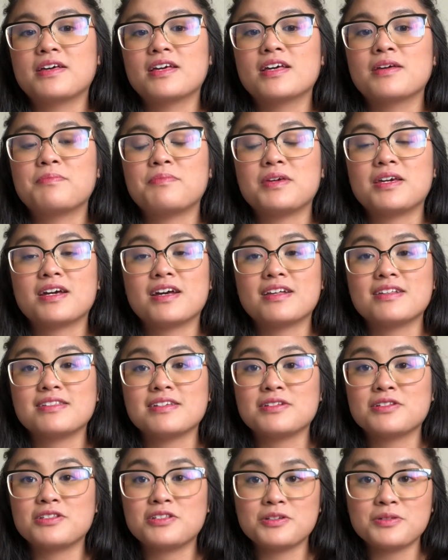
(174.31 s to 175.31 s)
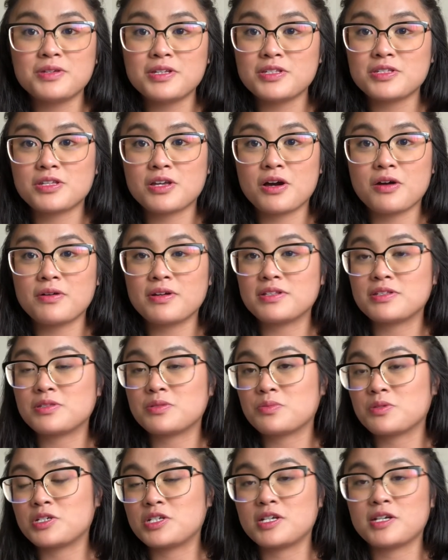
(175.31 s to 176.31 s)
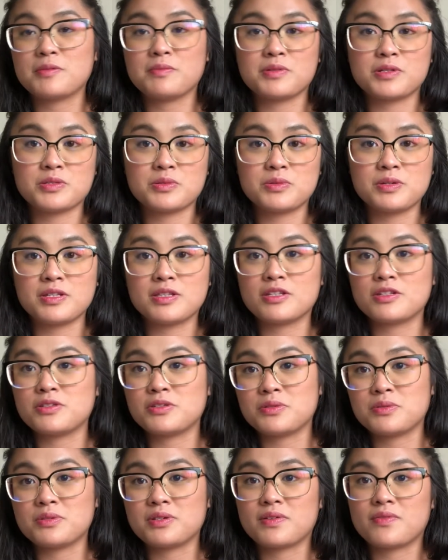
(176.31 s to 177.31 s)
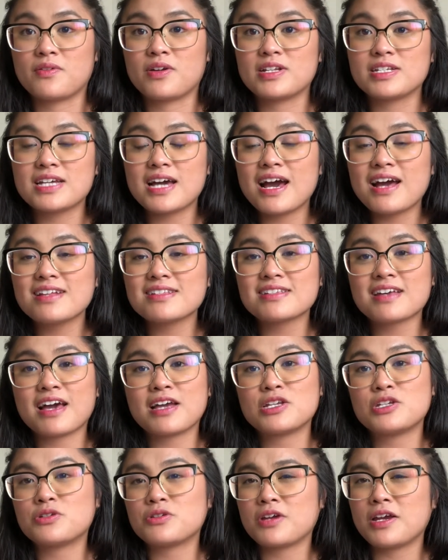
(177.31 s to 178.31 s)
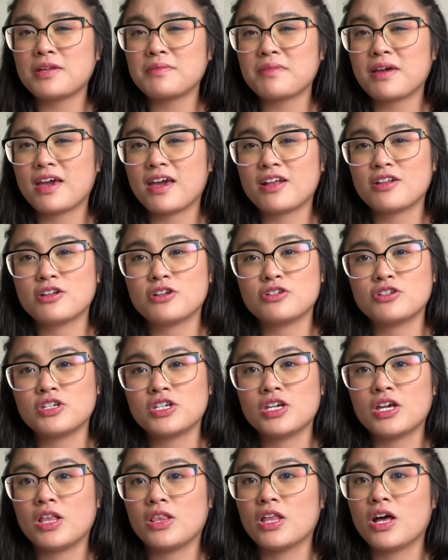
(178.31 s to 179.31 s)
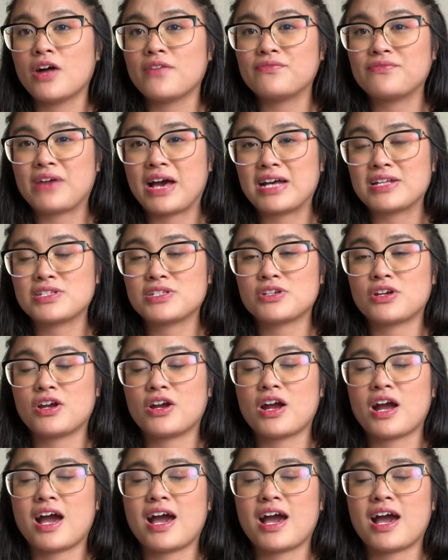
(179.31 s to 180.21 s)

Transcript: Because in doing so and switching between the two different tasks, I drain my energy a lot faster.